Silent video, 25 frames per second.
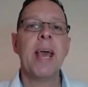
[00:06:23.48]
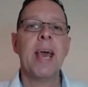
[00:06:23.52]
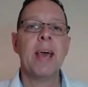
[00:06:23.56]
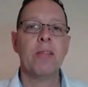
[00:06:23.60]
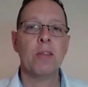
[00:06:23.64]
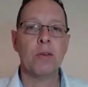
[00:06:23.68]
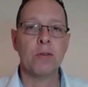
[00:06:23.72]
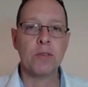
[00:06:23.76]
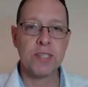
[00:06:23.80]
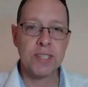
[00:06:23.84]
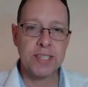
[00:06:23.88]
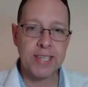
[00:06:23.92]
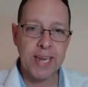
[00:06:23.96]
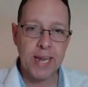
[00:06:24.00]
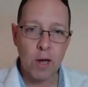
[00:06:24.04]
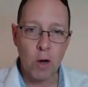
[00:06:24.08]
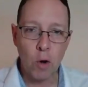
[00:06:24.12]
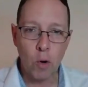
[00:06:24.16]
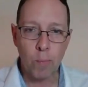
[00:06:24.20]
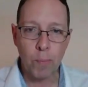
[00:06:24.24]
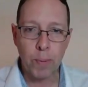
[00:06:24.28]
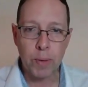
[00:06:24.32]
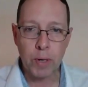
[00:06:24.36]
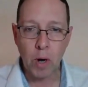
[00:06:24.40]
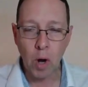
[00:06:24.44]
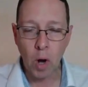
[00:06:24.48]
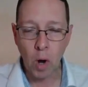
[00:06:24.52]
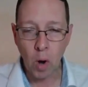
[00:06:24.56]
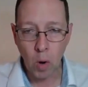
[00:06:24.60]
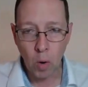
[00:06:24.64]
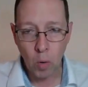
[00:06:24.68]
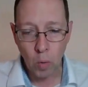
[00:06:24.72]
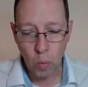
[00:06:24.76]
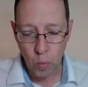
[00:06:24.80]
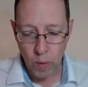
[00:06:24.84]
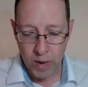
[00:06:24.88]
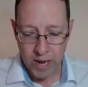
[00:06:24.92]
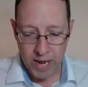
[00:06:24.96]
and they'll stay open
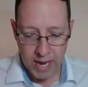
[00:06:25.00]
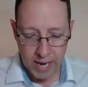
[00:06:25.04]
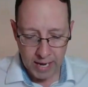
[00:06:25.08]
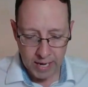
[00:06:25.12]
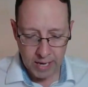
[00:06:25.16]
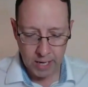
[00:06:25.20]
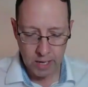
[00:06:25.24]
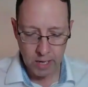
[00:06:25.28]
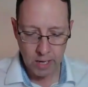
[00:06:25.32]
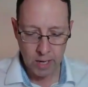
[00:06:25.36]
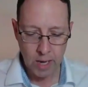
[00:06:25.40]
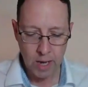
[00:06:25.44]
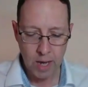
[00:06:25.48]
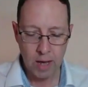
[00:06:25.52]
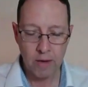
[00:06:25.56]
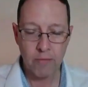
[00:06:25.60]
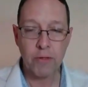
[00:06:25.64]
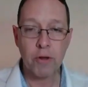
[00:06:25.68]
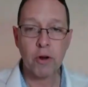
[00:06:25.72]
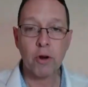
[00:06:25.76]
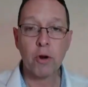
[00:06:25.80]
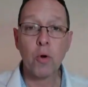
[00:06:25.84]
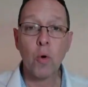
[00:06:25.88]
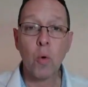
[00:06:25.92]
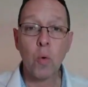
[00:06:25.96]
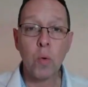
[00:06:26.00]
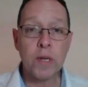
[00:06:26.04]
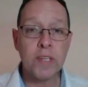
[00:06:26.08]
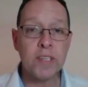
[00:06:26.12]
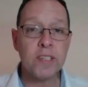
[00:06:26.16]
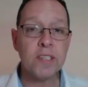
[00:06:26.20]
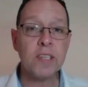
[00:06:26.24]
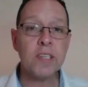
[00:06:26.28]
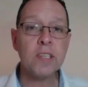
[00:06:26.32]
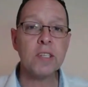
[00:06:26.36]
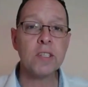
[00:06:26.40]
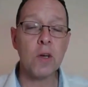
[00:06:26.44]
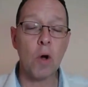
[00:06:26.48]
all week. They're
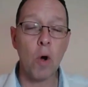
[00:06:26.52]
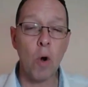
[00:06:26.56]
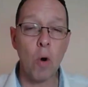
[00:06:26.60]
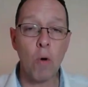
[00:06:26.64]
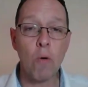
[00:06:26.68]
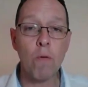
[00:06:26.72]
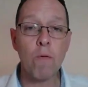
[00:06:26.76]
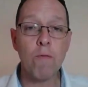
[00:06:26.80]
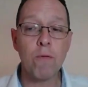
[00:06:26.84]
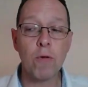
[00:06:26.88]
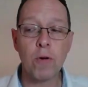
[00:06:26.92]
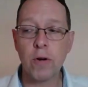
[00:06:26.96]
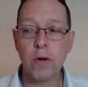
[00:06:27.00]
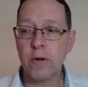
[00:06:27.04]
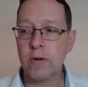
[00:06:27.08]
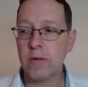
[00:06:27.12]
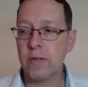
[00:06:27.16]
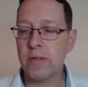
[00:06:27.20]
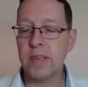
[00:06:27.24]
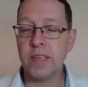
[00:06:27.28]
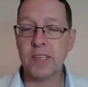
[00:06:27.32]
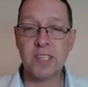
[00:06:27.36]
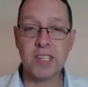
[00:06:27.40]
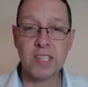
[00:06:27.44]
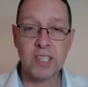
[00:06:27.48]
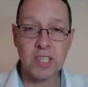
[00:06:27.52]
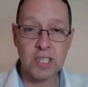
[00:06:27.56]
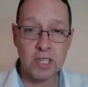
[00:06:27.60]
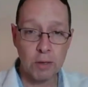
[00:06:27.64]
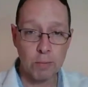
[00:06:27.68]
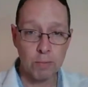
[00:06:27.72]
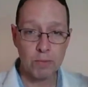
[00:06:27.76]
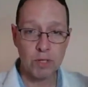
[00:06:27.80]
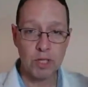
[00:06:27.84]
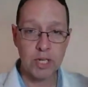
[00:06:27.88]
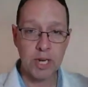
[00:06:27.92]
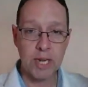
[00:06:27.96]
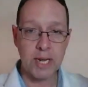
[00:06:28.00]
quizzes over the
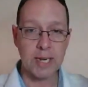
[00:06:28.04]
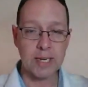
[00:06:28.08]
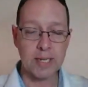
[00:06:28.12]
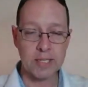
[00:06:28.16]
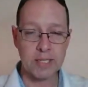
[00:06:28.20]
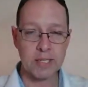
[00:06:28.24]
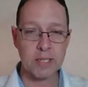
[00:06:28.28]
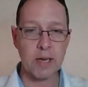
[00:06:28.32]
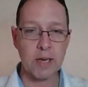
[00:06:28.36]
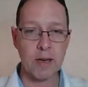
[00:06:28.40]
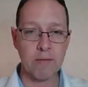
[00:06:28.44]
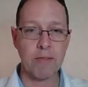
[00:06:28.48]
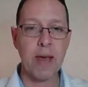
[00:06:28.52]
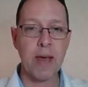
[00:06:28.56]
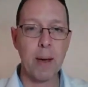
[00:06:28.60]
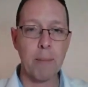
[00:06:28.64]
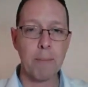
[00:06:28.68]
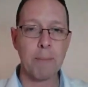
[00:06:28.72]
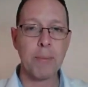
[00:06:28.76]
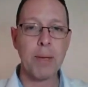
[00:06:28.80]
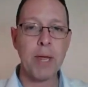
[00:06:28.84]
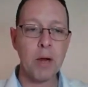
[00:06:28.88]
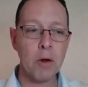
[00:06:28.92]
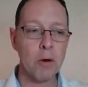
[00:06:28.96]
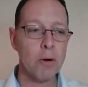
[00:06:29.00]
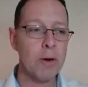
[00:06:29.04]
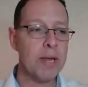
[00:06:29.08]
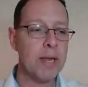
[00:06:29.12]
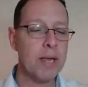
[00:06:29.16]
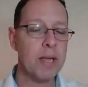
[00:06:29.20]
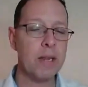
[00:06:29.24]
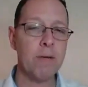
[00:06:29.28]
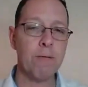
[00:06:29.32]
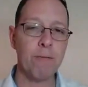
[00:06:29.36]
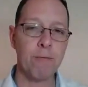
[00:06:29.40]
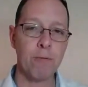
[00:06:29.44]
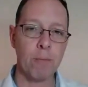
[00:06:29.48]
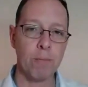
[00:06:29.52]
subject of that
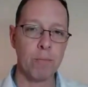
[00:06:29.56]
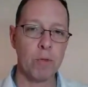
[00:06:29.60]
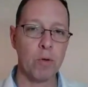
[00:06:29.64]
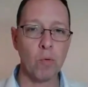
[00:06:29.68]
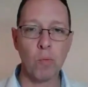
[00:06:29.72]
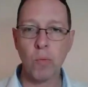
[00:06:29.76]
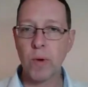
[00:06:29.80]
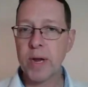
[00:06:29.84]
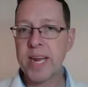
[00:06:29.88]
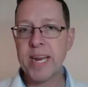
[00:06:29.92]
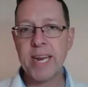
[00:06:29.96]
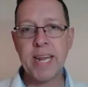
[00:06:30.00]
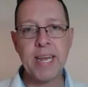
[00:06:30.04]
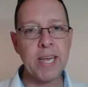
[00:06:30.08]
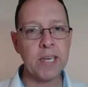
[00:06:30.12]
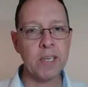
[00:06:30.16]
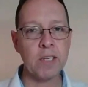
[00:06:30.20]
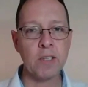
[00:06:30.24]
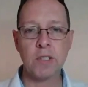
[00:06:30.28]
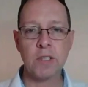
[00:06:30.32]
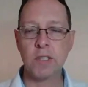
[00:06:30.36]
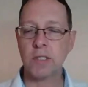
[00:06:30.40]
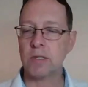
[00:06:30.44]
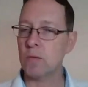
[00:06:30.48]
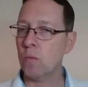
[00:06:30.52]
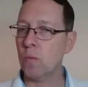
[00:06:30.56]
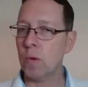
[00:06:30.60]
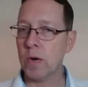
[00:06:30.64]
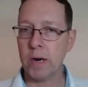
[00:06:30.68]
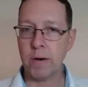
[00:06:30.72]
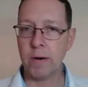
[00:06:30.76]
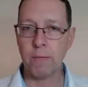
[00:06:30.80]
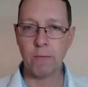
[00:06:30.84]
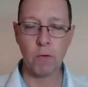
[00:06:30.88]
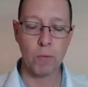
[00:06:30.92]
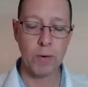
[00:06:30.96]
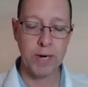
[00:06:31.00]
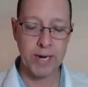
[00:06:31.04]
period from the readings,
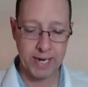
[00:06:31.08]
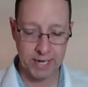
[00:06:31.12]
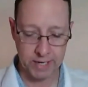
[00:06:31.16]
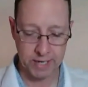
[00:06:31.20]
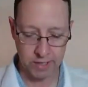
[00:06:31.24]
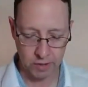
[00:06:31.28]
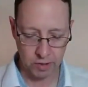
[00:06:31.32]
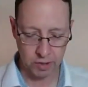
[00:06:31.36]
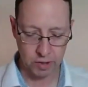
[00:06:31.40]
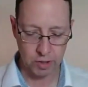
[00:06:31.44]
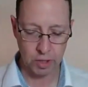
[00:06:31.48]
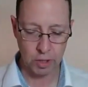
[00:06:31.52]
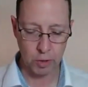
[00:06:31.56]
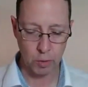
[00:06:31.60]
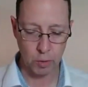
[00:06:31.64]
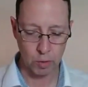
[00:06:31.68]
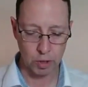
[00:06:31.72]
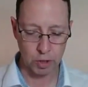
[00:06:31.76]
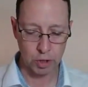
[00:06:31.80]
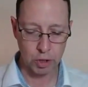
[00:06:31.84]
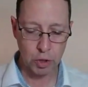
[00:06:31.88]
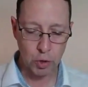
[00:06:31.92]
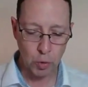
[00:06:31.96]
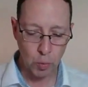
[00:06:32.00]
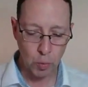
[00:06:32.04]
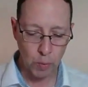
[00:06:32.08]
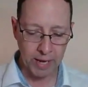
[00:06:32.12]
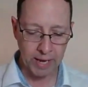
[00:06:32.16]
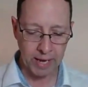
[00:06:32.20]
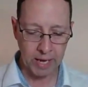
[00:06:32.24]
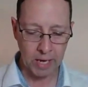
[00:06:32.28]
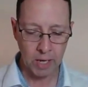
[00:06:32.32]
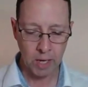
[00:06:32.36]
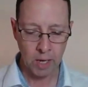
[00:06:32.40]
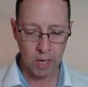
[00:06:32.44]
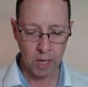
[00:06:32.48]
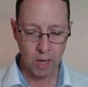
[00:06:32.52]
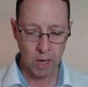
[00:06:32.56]
whatever readings you're
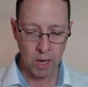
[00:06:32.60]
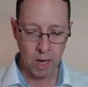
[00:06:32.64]
doing